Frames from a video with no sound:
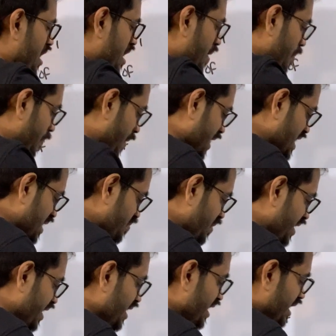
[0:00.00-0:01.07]
must
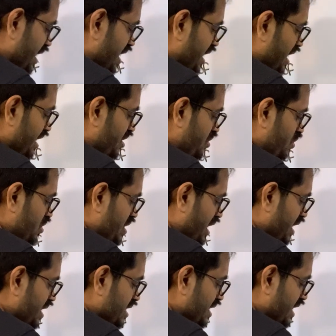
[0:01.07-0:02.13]
be
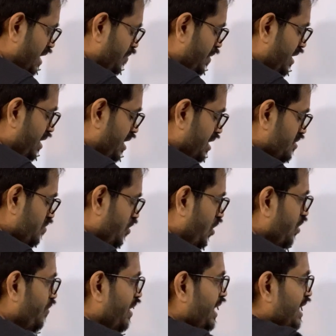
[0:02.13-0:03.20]
heterozygous, capital R, small y,